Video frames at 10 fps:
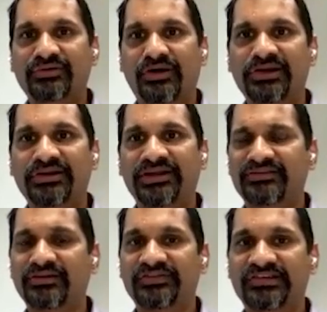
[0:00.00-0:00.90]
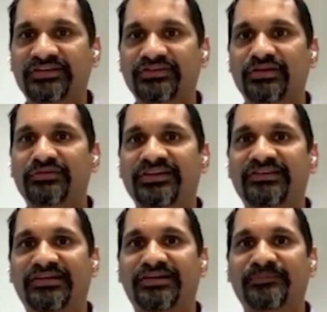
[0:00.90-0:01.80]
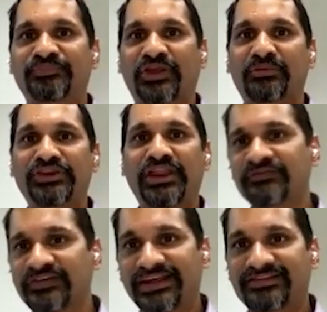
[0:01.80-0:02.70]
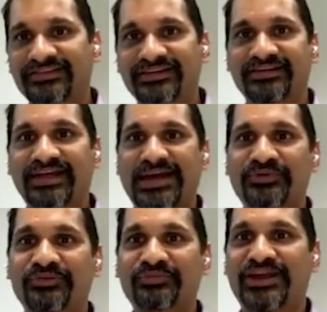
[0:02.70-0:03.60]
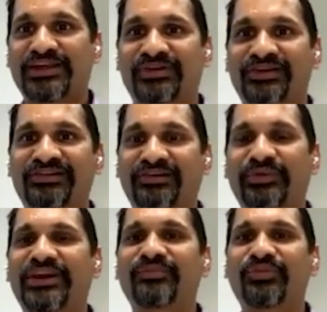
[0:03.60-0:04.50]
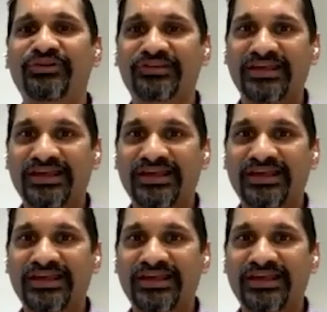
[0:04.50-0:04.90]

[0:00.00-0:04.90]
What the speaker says: through holidays, and obviously, there's always Netflix and Amazon Prime and reading books.